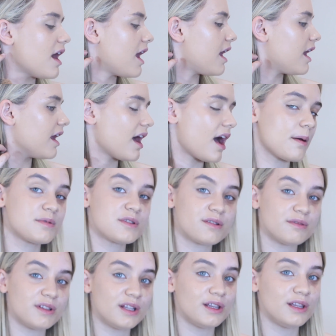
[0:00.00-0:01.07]
I
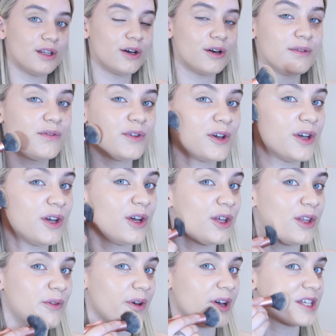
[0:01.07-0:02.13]
absolutely love
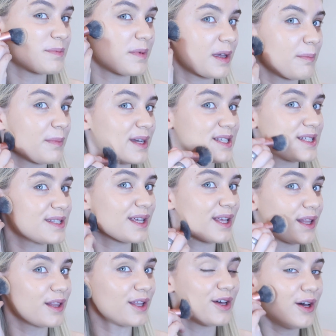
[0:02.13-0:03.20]
the way that's making my
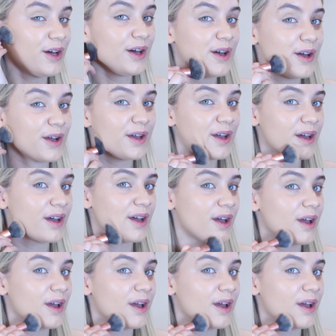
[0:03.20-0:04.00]
skin look.